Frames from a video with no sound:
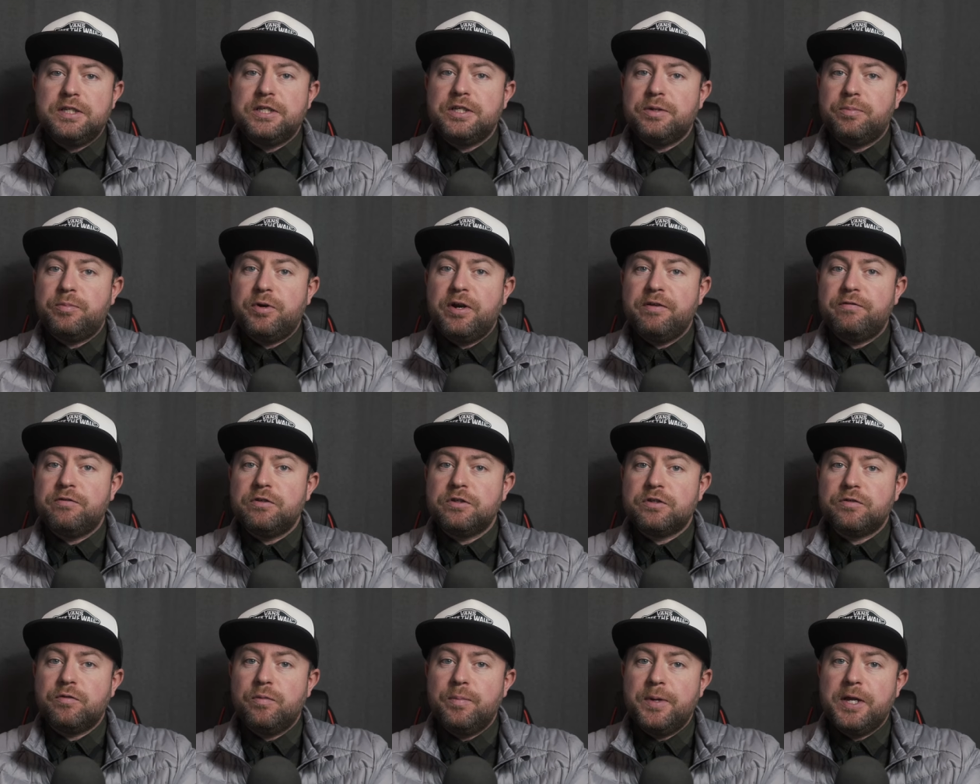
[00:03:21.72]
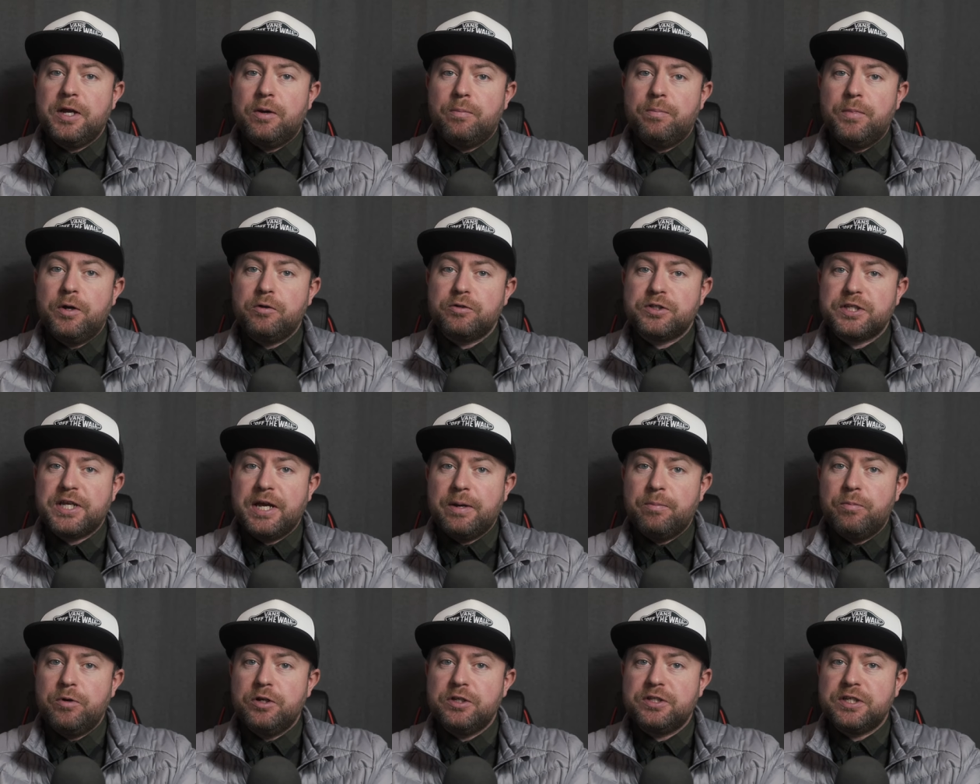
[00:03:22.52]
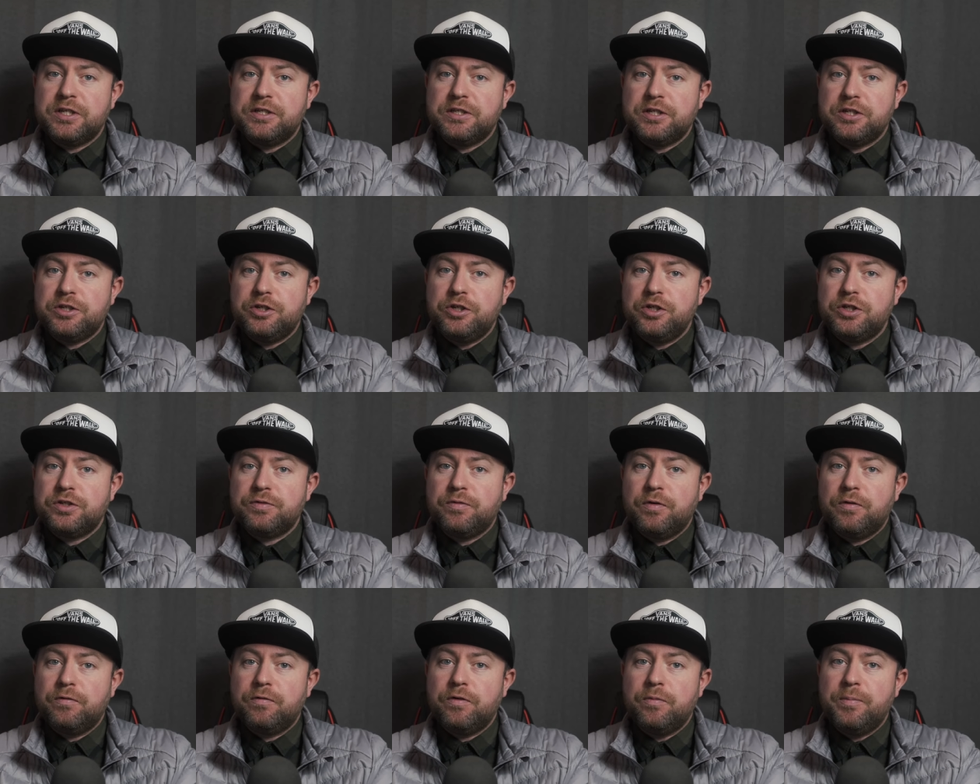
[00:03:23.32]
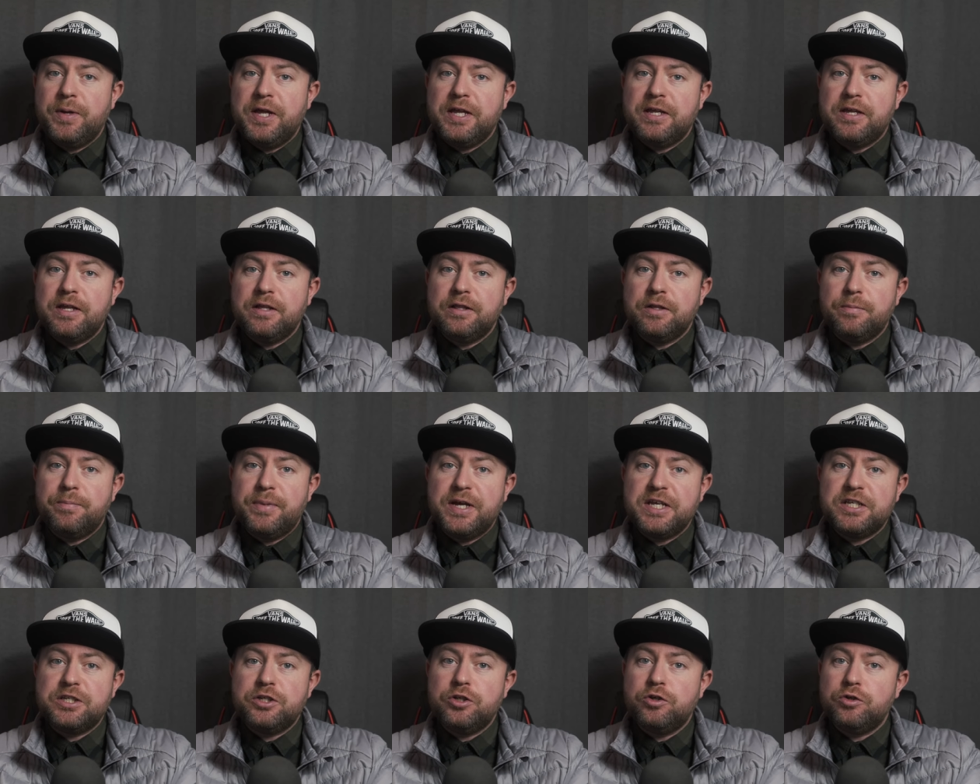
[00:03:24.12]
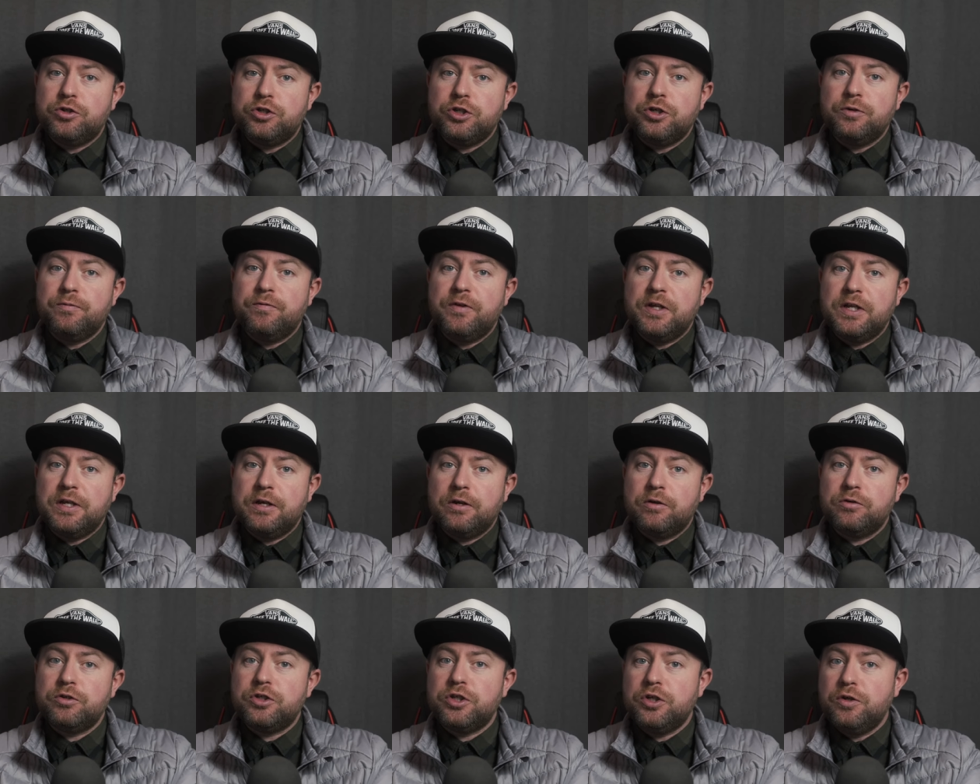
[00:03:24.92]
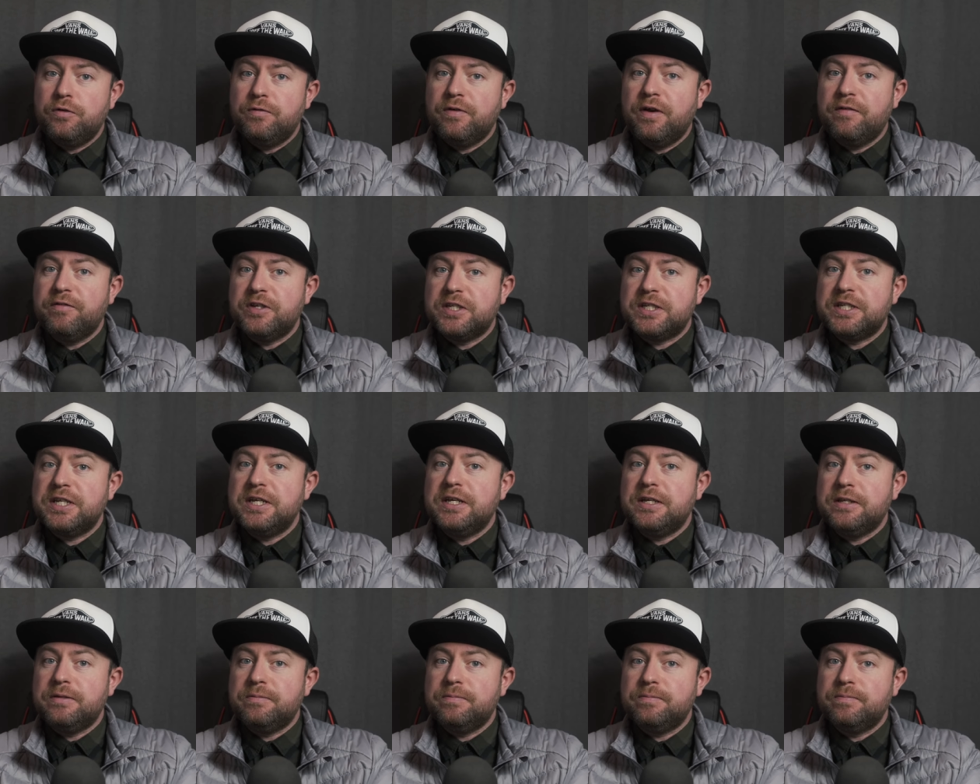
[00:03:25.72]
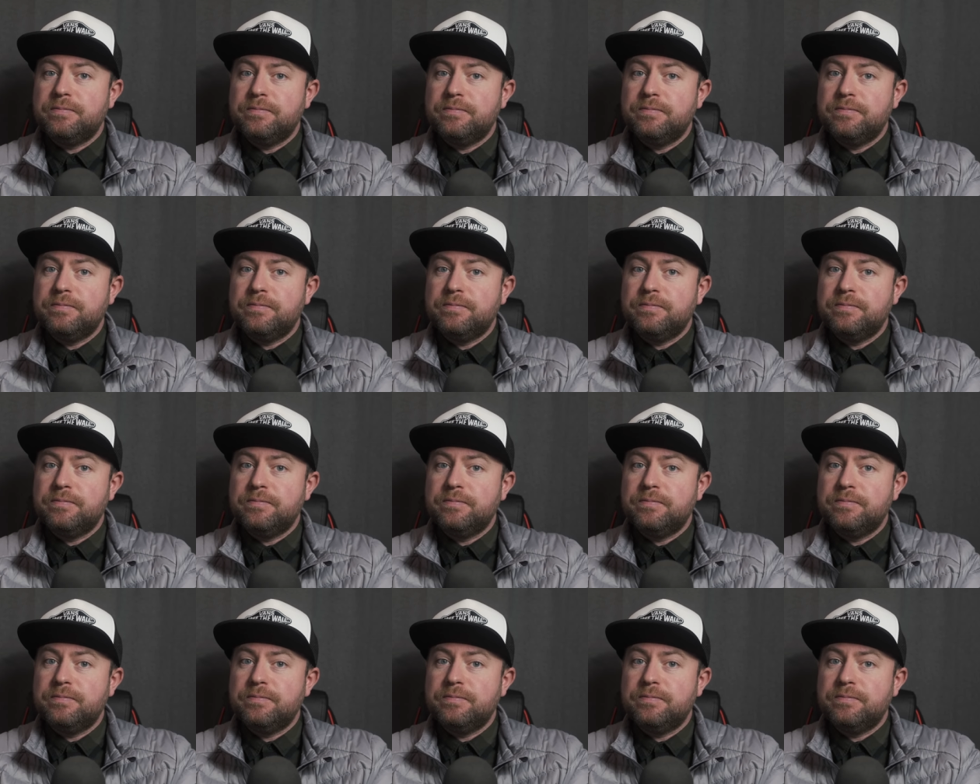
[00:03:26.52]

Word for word: is a preference for me on most cameras as it's useful for making the best YouTube videos you've ever seen.